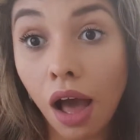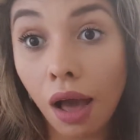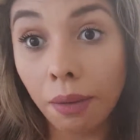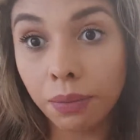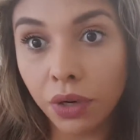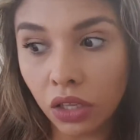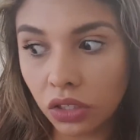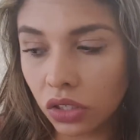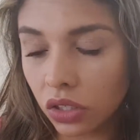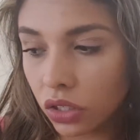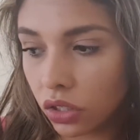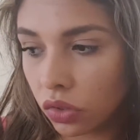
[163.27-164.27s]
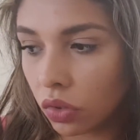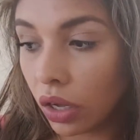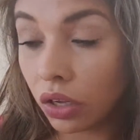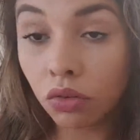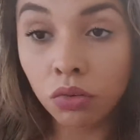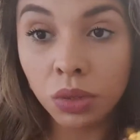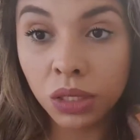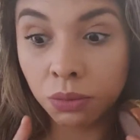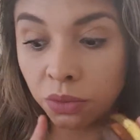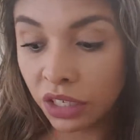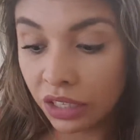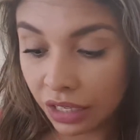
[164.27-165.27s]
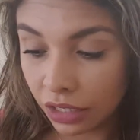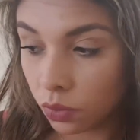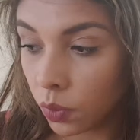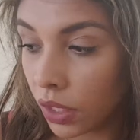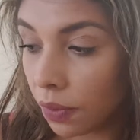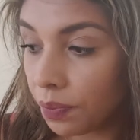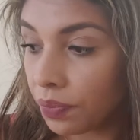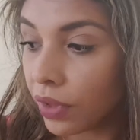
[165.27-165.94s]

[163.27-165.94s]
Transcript: bronzers, so I always bring this one.